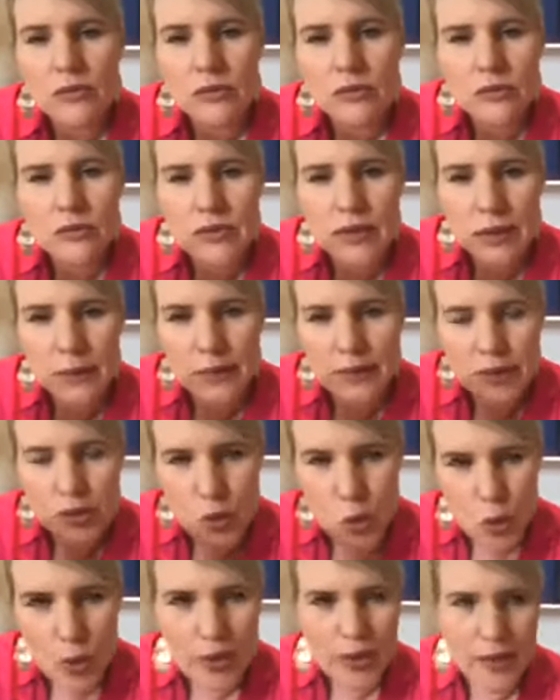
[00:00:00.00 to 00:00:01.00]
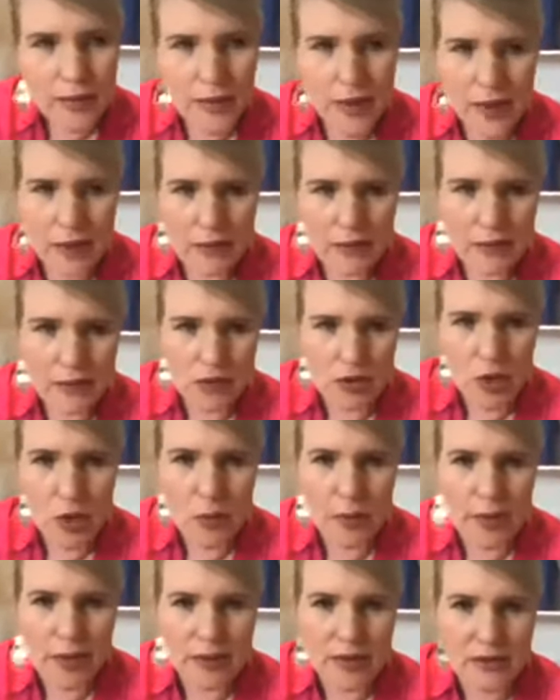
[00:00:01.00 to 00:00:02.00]
they were talking about the
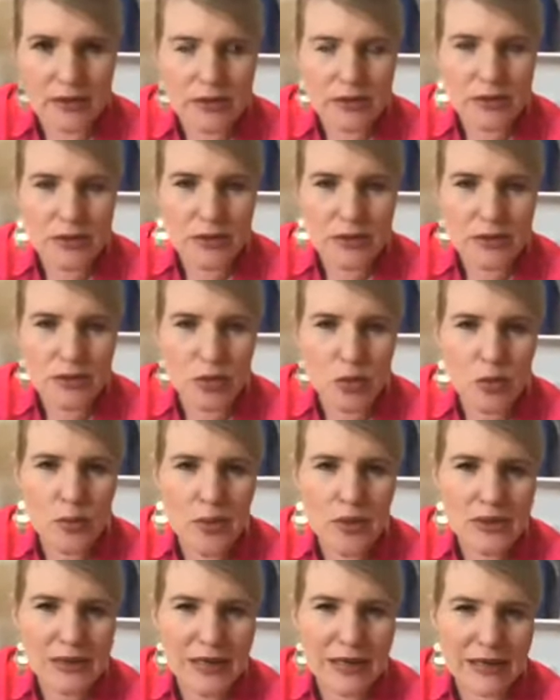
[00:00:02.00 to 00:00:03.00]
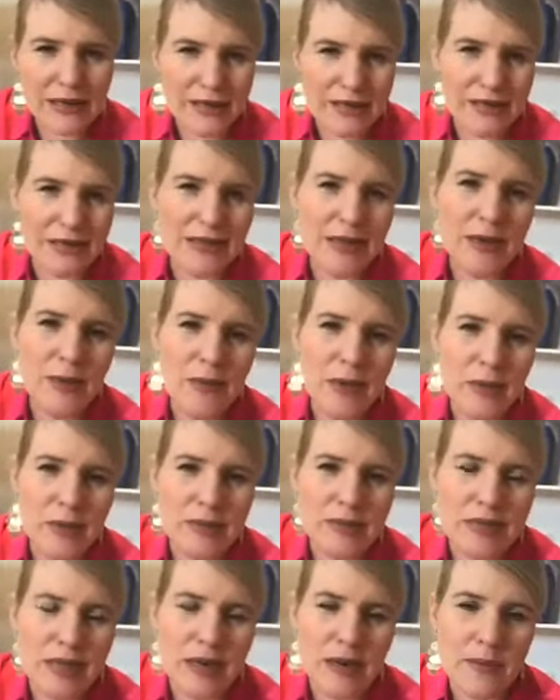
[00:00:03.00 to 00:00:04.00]
topic. So it's almost like the segue
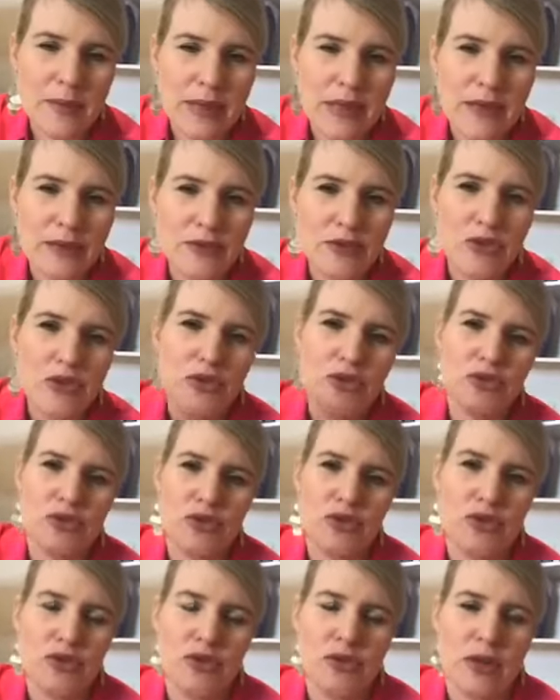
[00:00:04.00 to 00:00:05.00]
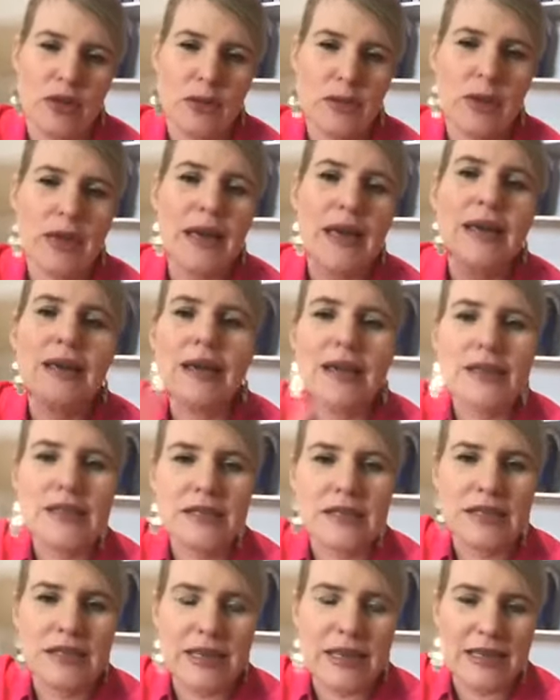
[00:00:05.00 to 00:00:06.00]
was coming in too soon, and they were clicking to
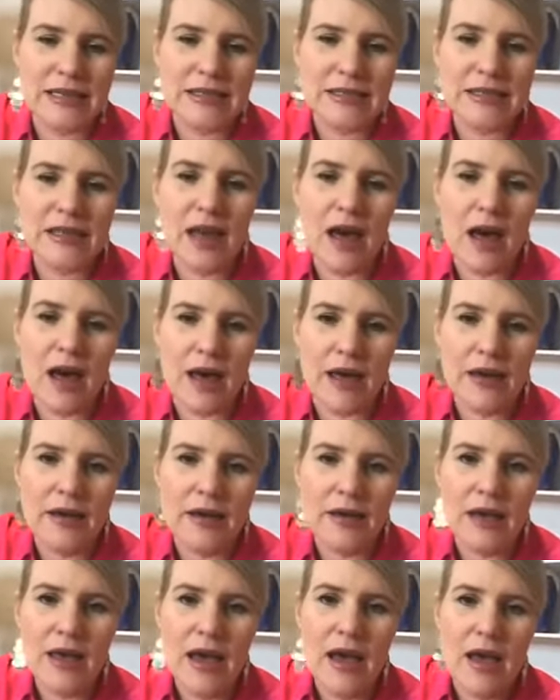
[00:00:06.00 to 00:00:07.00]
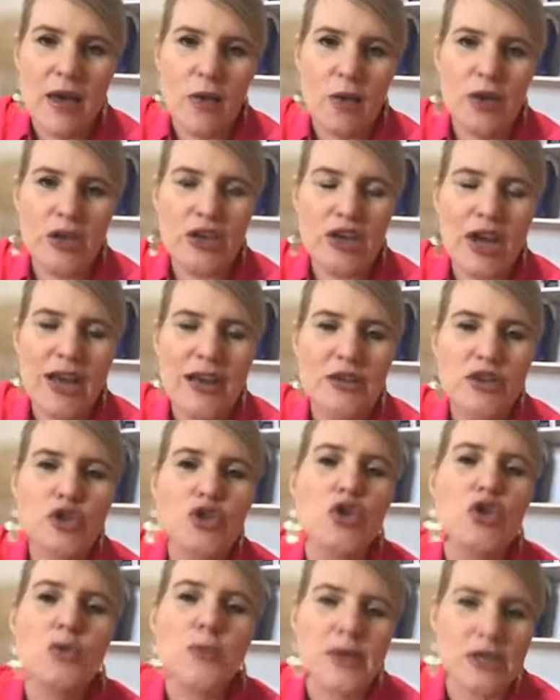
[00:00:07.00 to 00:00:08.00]
the next slide, which had
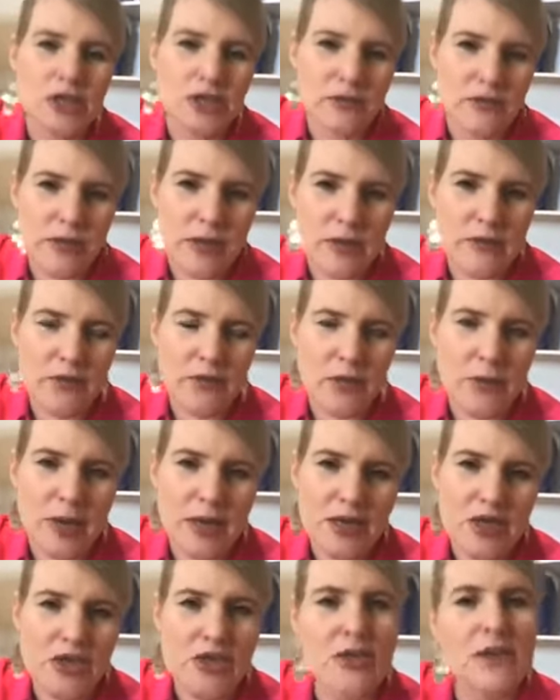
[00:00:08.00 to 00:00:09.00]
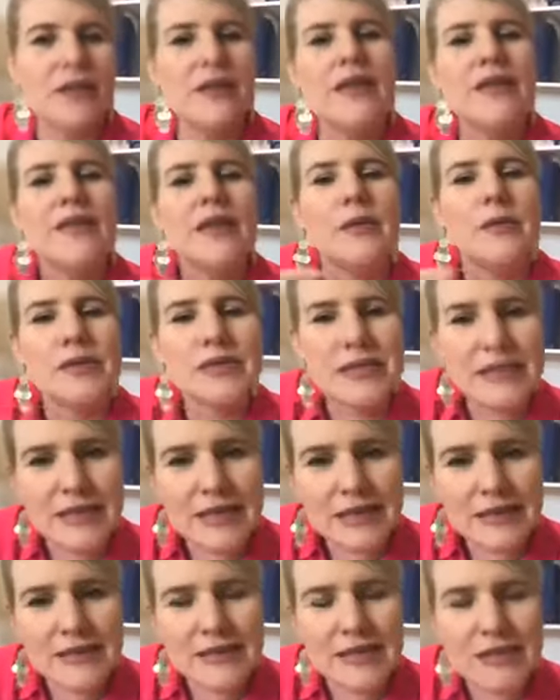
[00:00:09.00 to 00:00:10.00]
too much of the information, and then they were
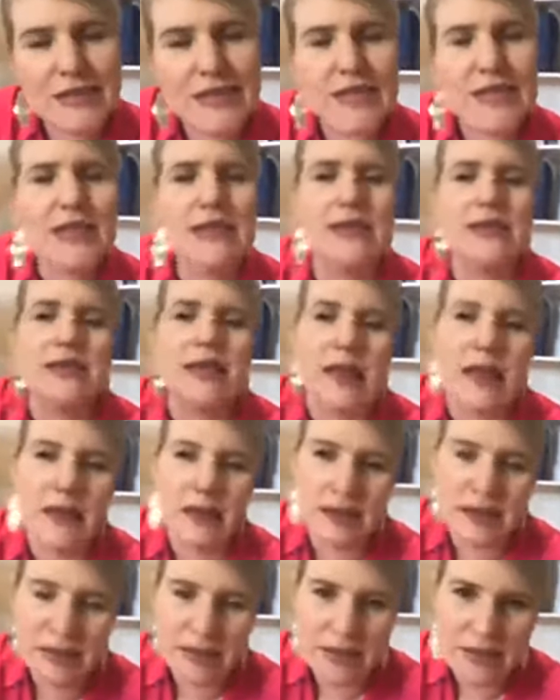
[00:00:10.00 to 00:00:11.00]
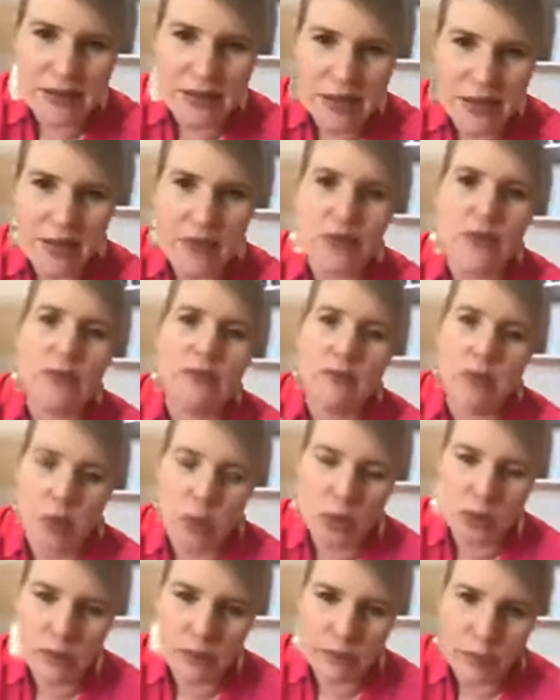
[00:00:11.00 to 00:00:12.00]
setting the scene and saying, this is another
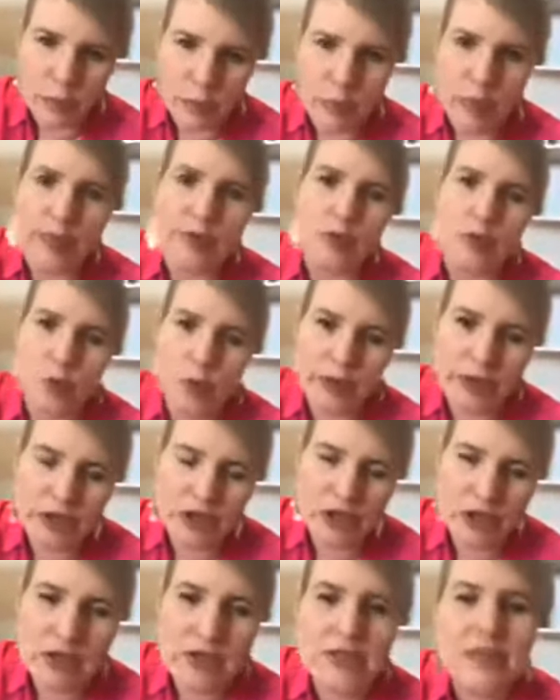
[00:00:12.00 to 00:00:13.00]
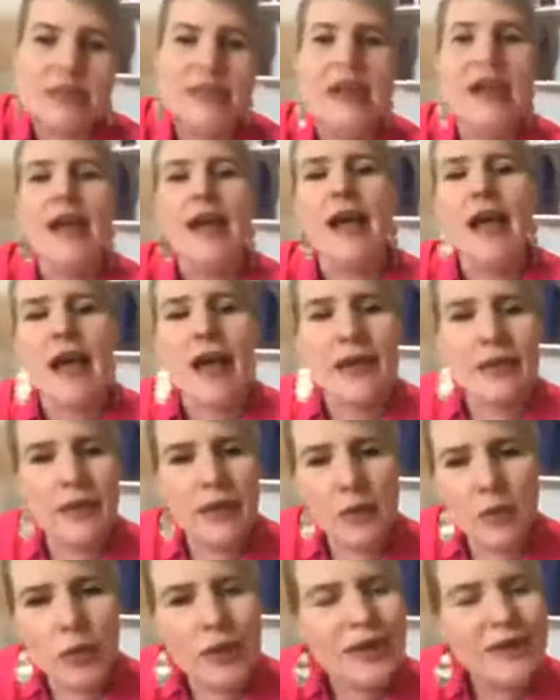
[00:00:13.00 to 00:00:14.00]
important point, which is, and
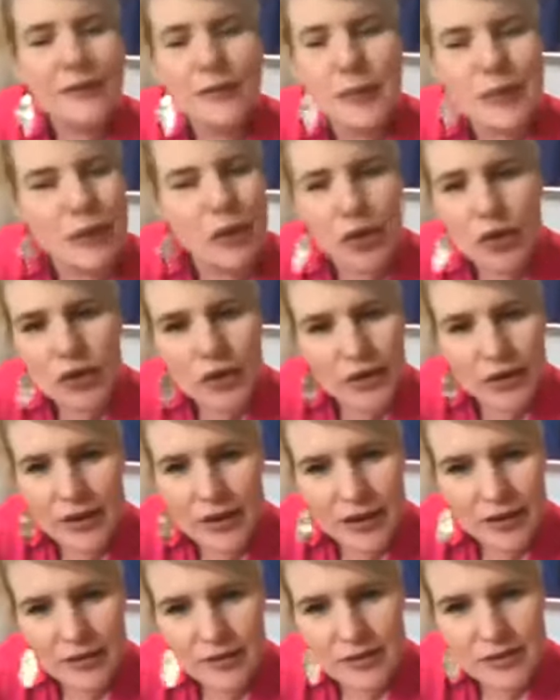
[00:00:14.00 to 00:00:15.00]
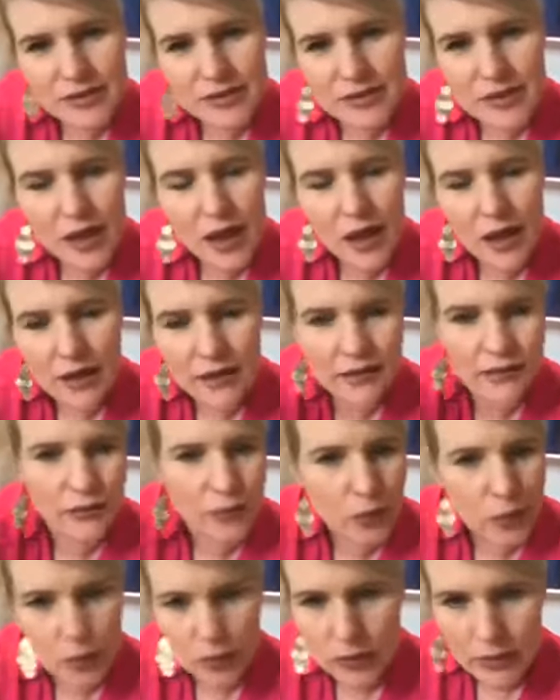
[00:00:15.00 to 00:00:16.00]
then we had been looking at the slide
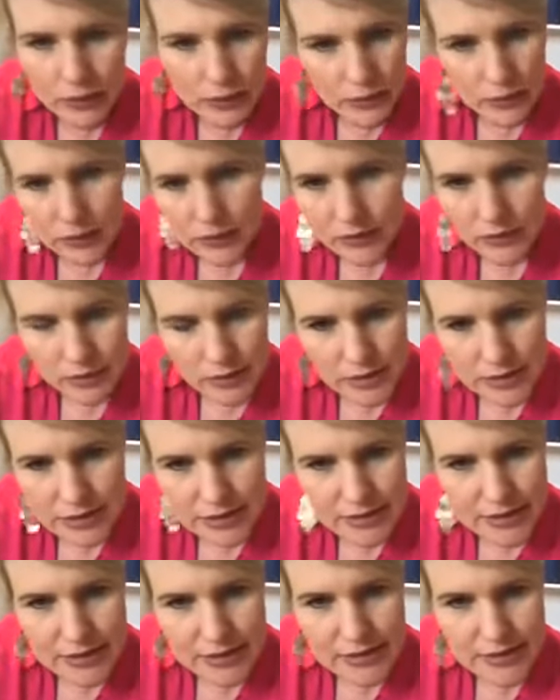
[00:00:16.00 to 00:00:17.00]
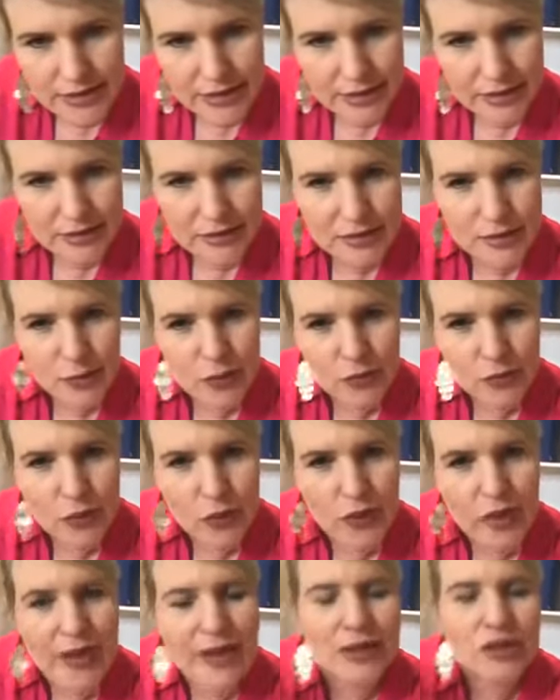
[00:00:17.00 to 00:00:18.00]
for 60 seconds before
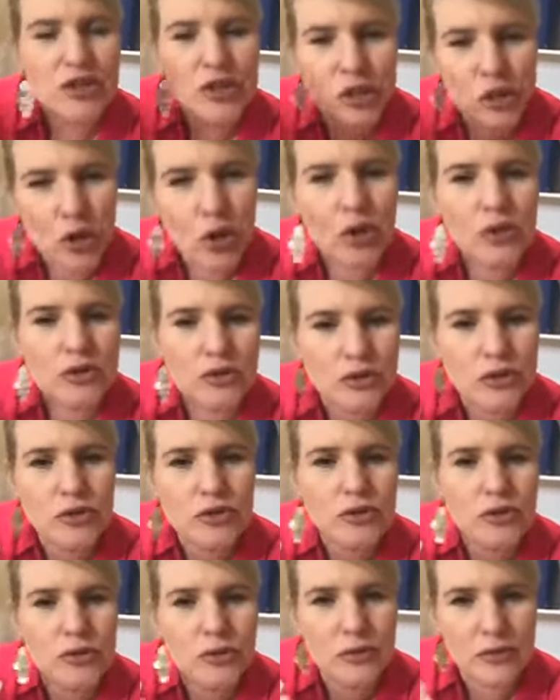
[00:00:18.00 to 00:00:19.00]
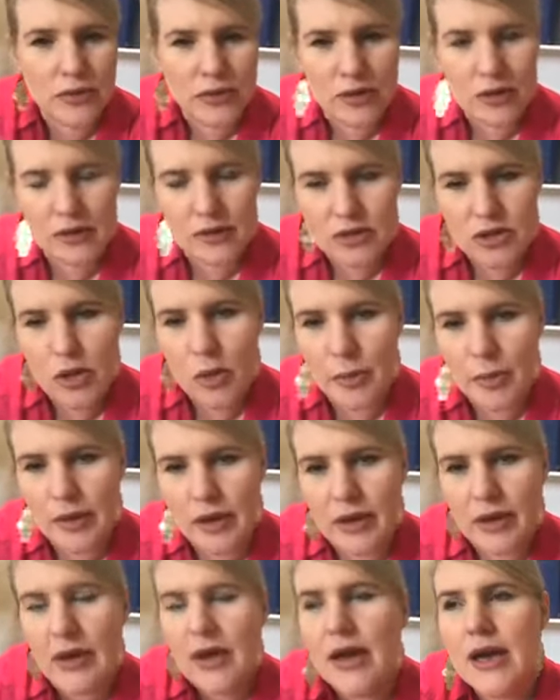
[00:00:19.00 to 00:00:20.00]
they actually got to the
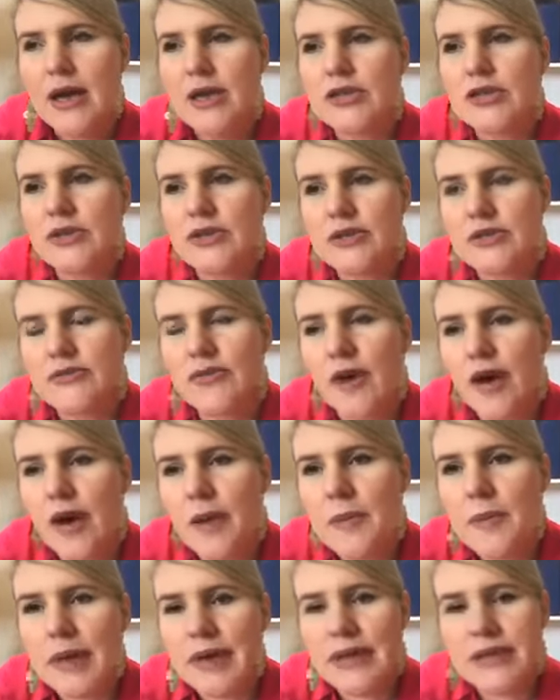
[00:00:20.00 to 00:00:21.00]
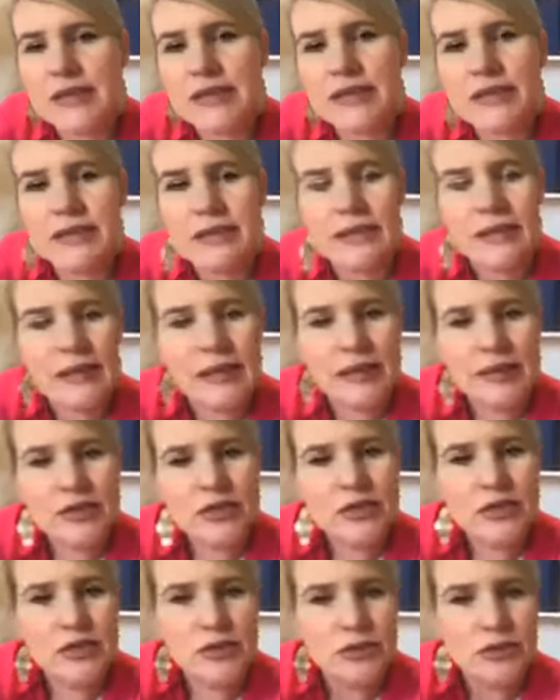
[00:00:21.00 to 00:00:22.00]
topic. So it's far better
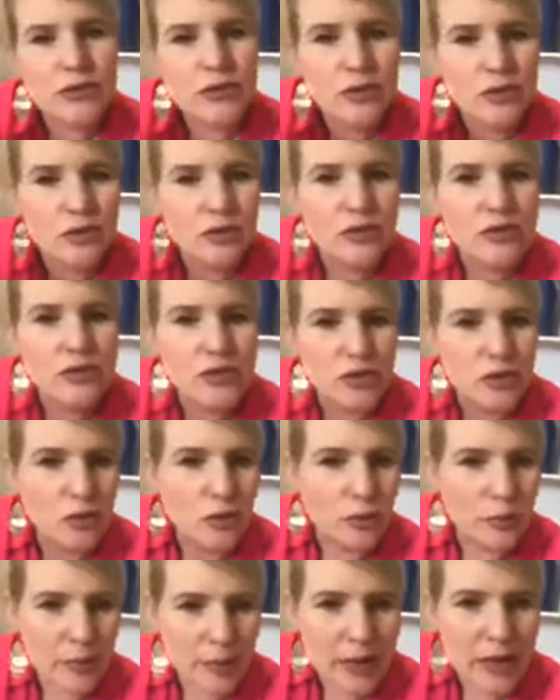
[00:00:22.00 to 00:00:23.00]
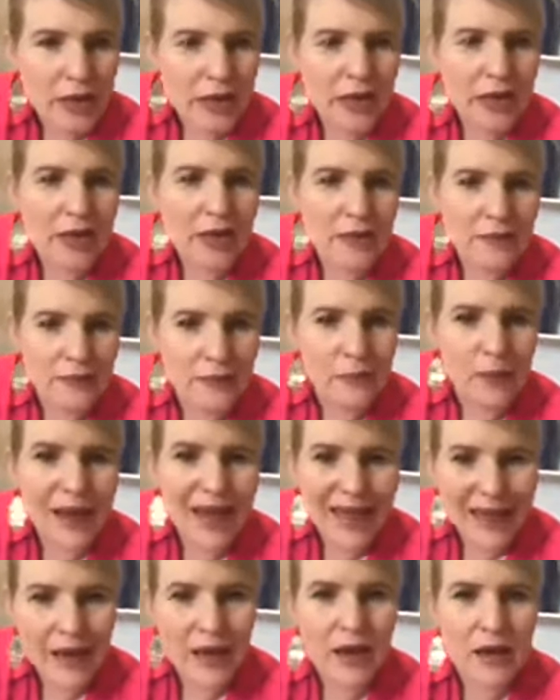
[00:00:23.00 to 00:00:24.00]
to use your B
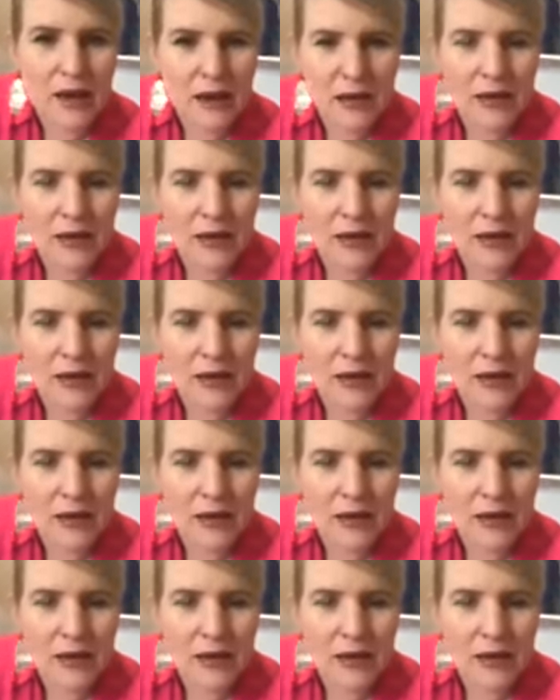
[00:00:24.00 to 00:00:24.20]
blank